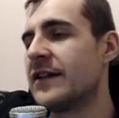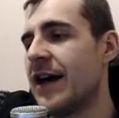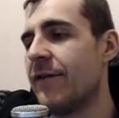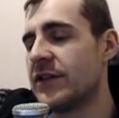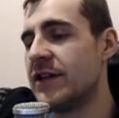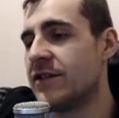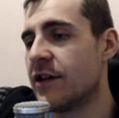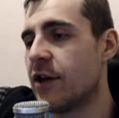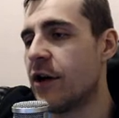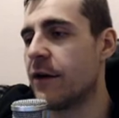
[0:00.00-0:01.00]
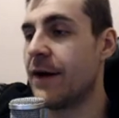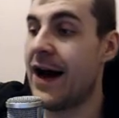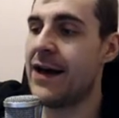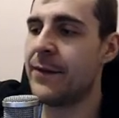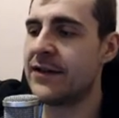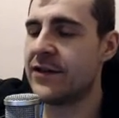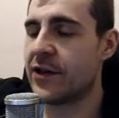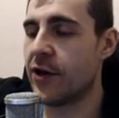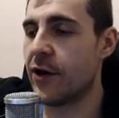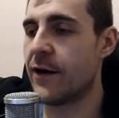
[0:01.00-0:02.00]
I was insecure. I am
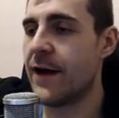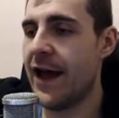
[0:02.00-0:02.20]
insecure.